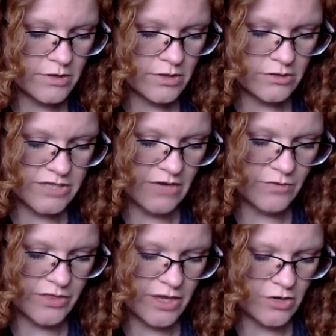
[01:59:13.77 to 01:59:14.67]
You're done
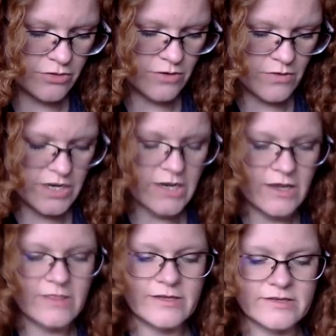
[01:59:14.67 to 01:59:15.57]
with it. You're throwing it
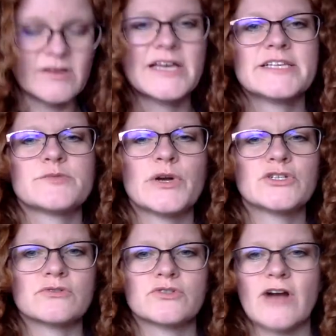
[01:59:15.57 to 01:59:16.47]
in the
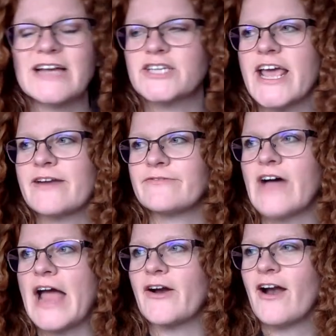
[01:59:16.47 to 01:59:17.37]
spiritual trash can of
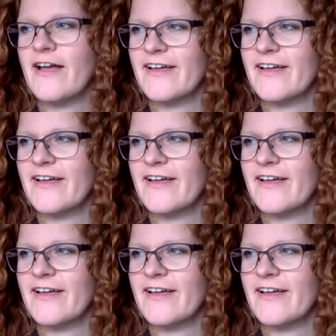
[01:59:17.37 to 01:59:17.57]
fire,